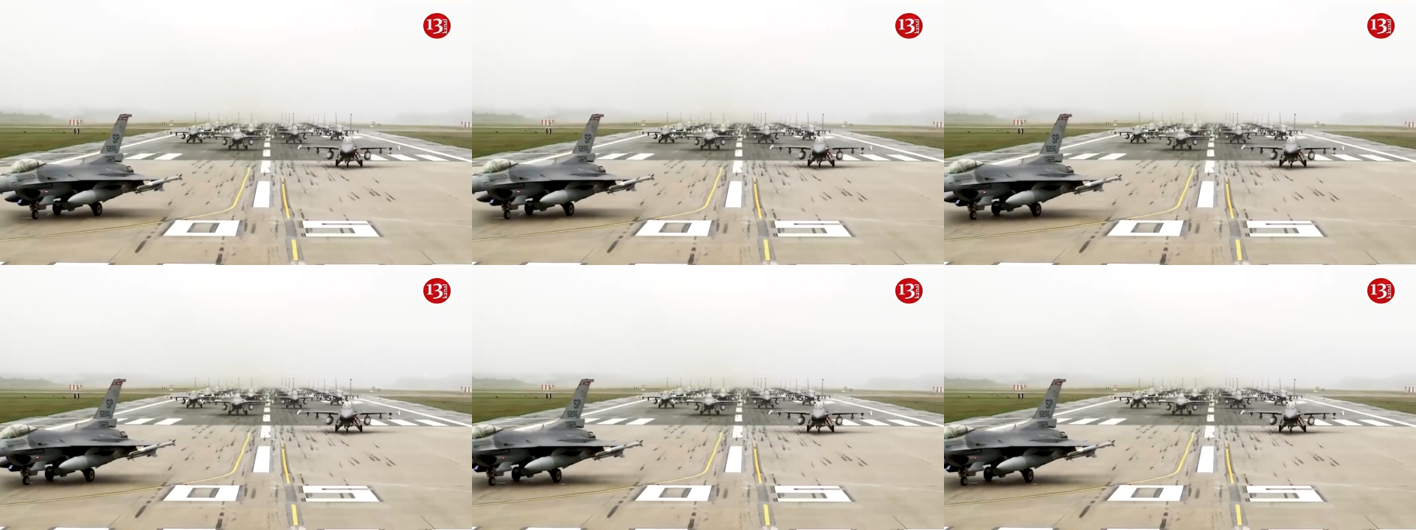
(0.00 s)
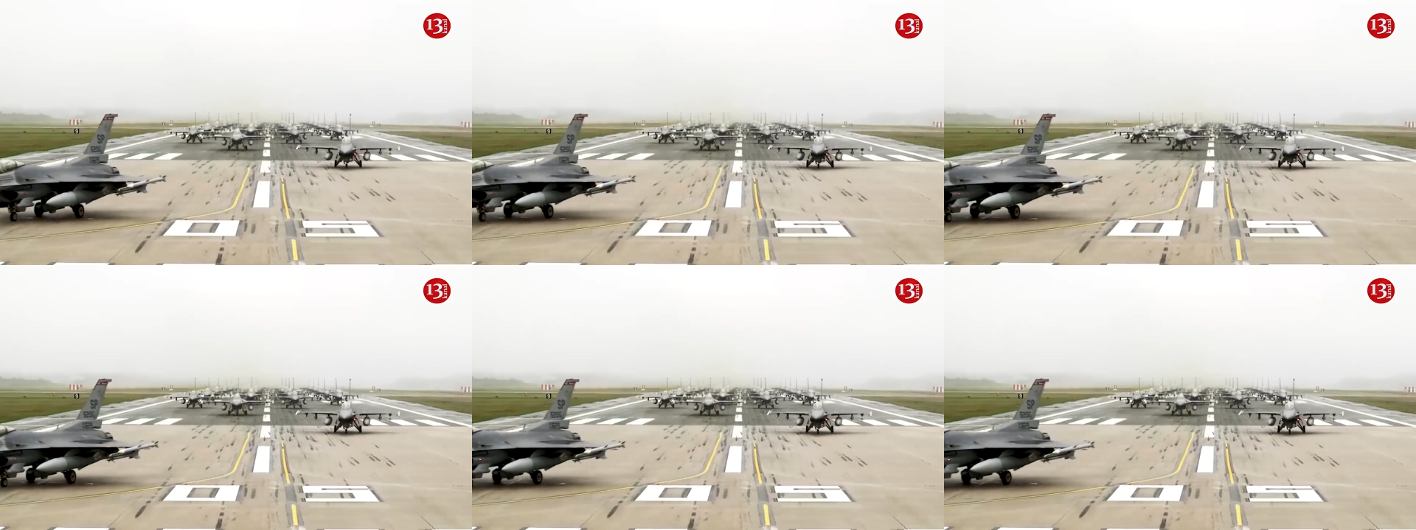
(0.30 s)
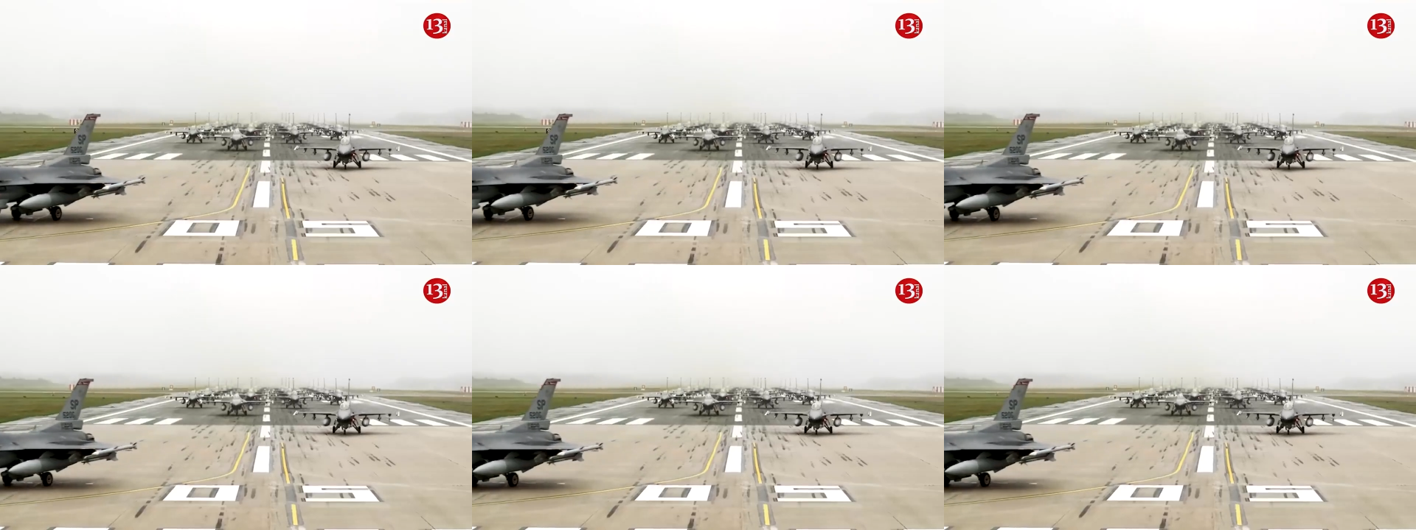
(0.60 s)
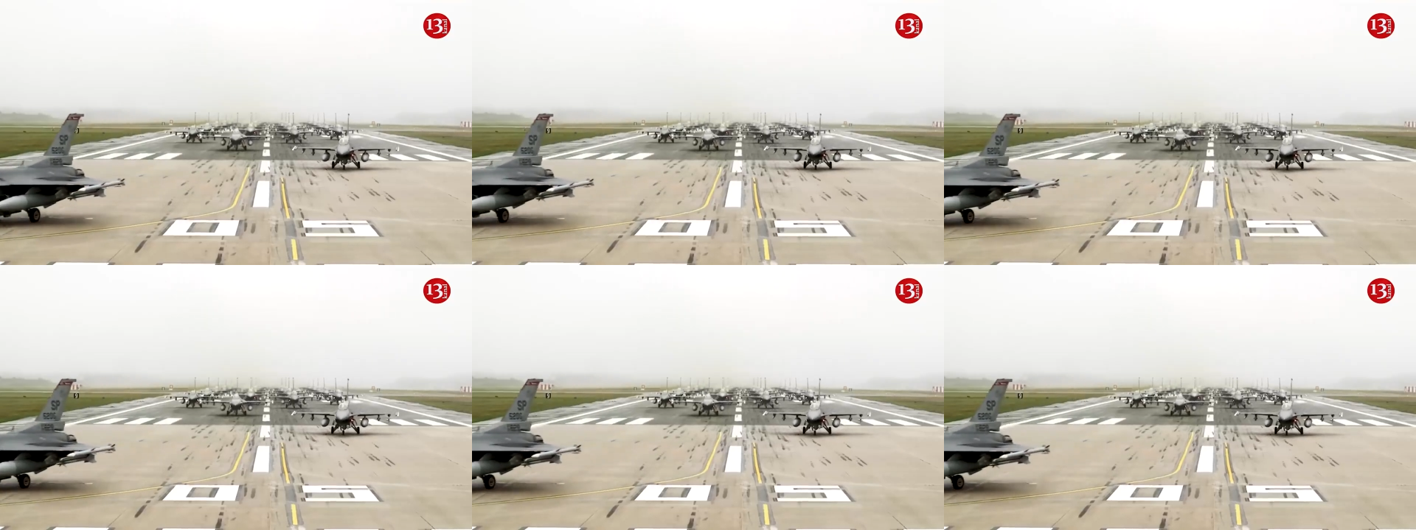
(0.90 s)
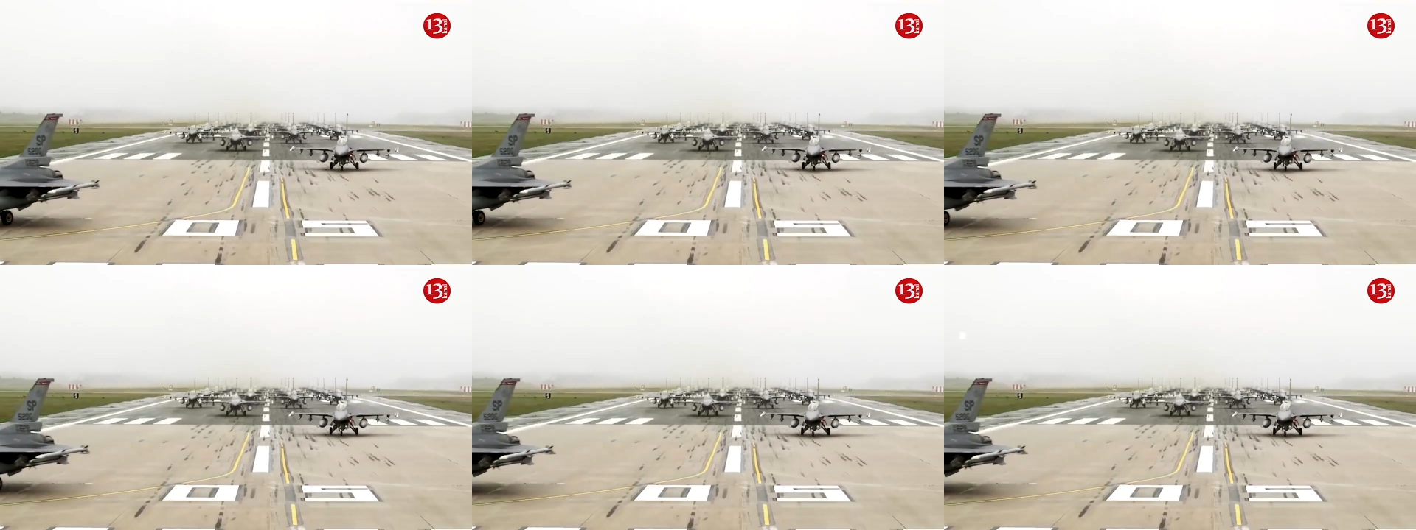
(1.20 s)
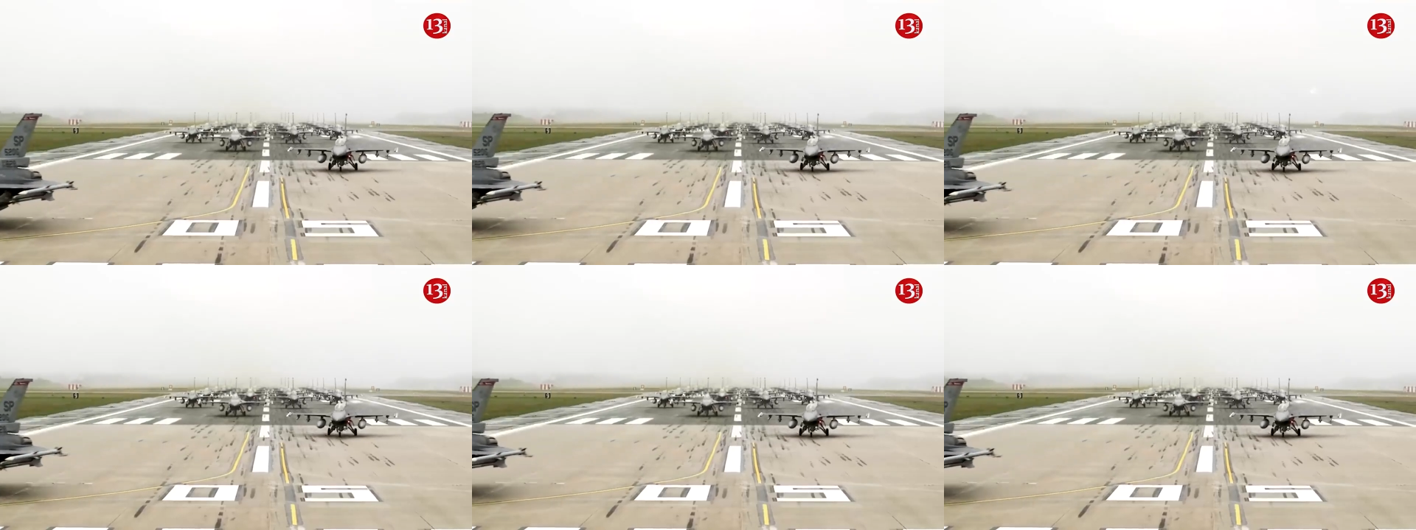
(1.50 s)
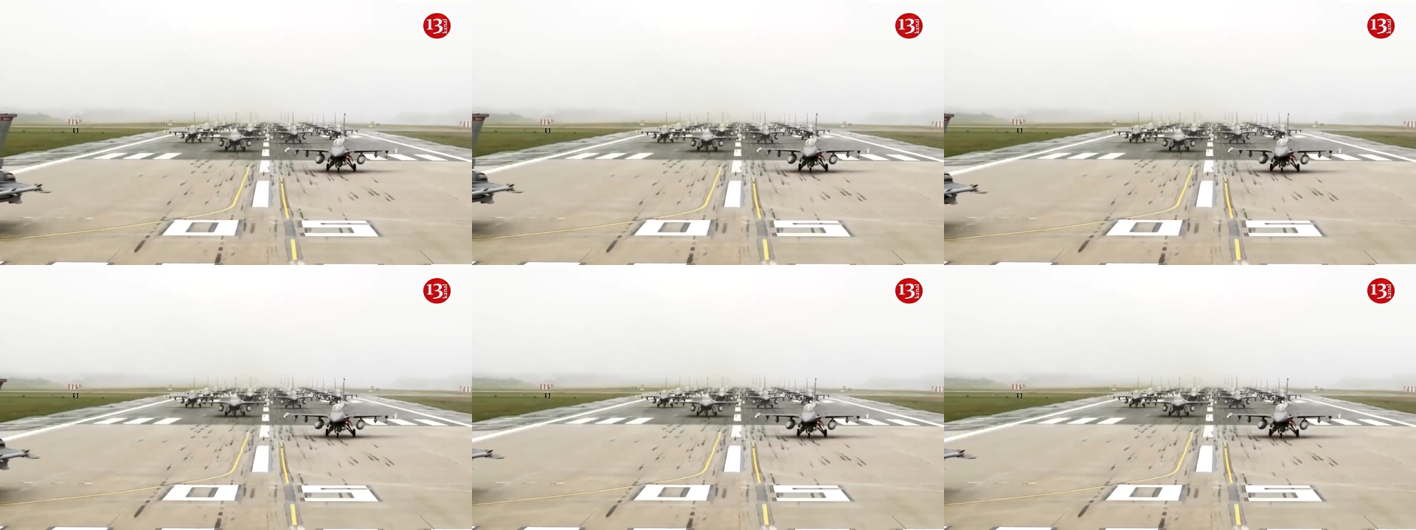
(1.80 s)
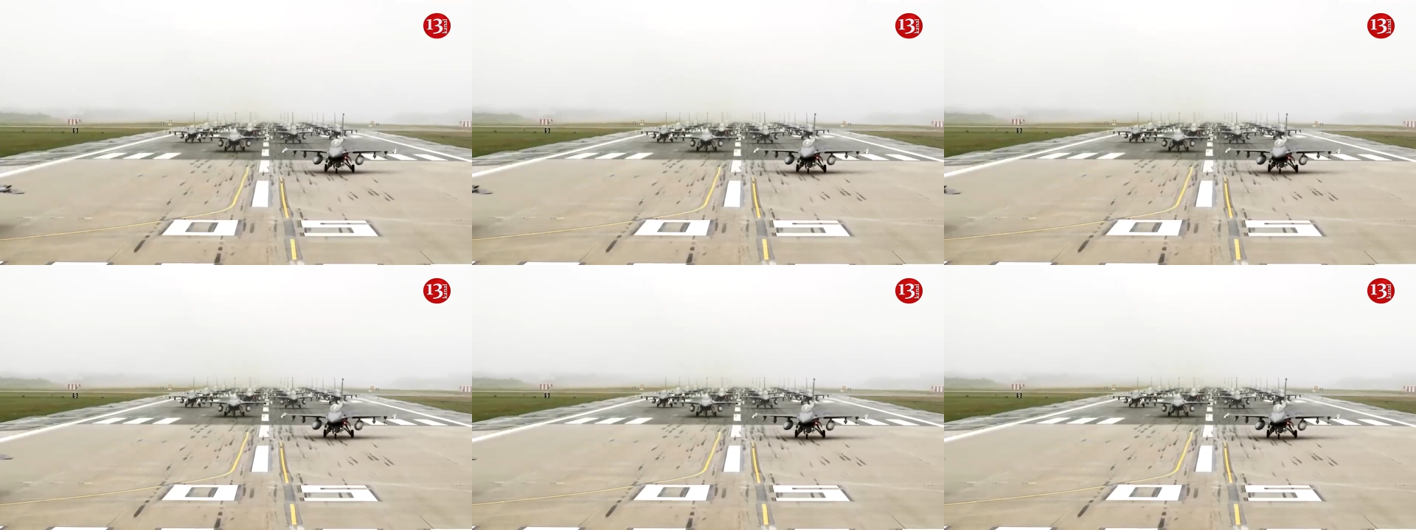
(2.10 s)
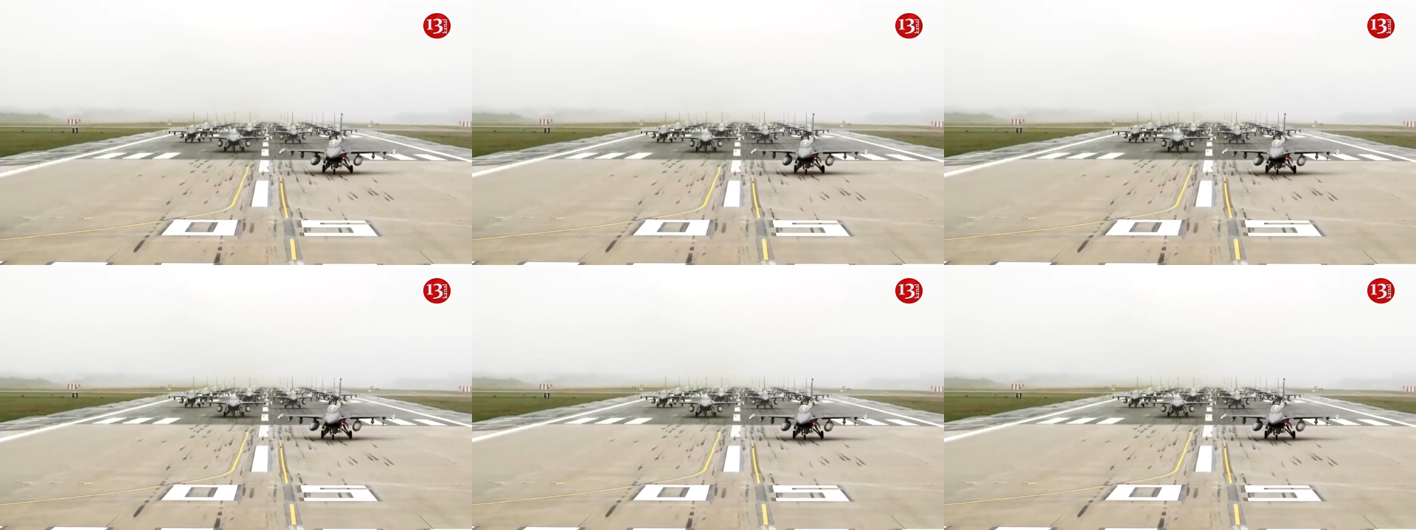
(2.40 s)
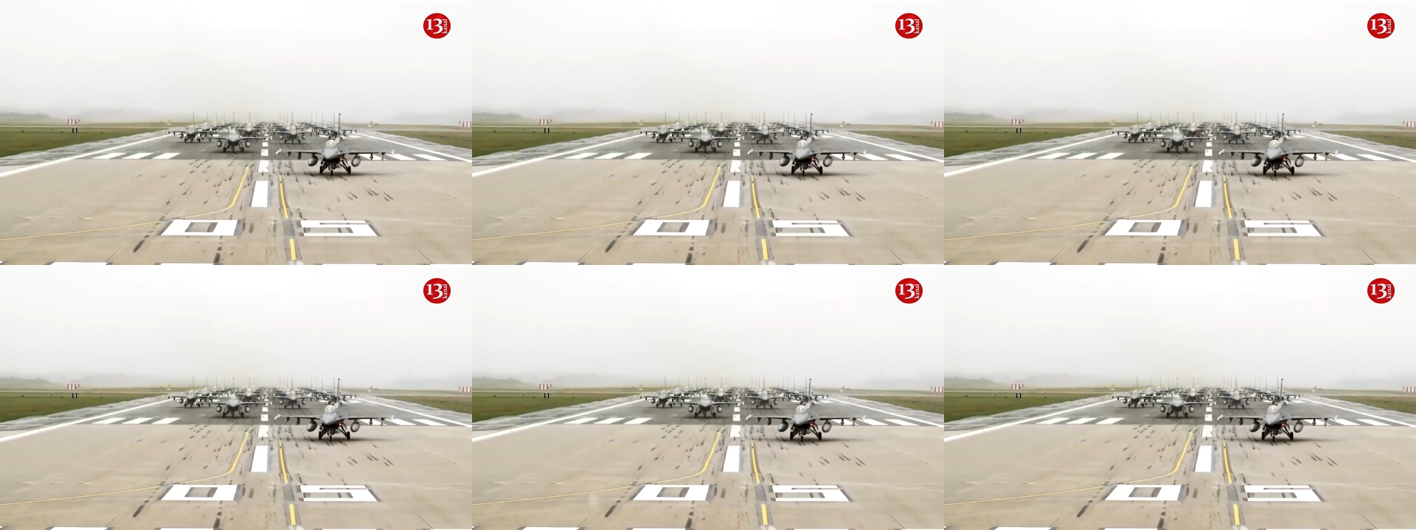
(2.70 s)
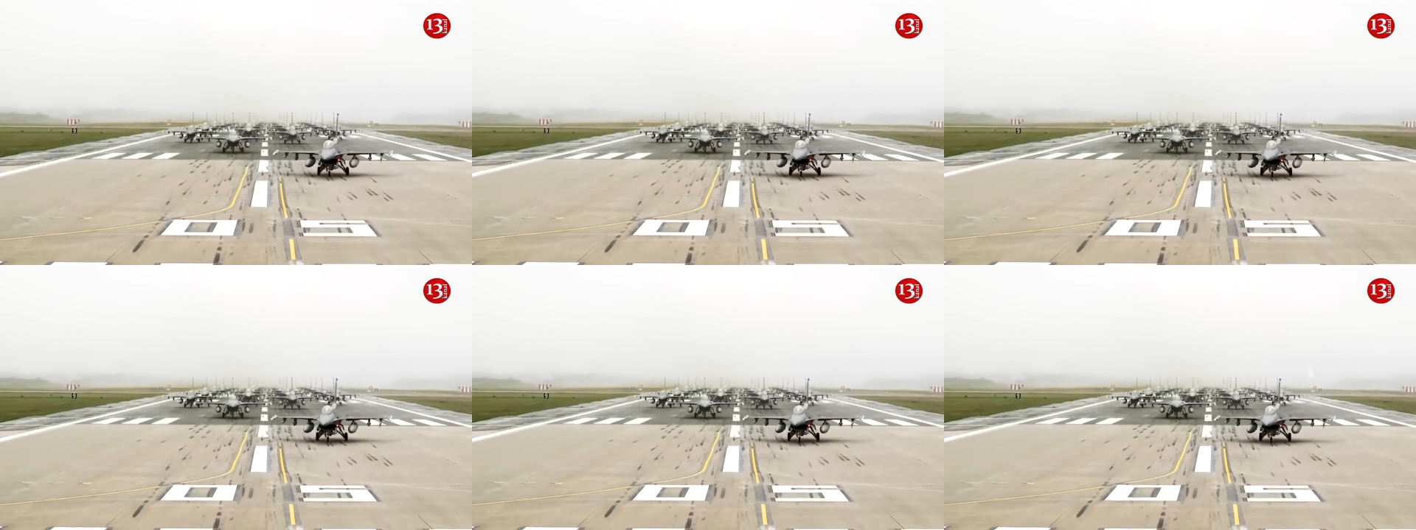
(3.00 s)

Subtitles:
Nobody's mouth can be seen.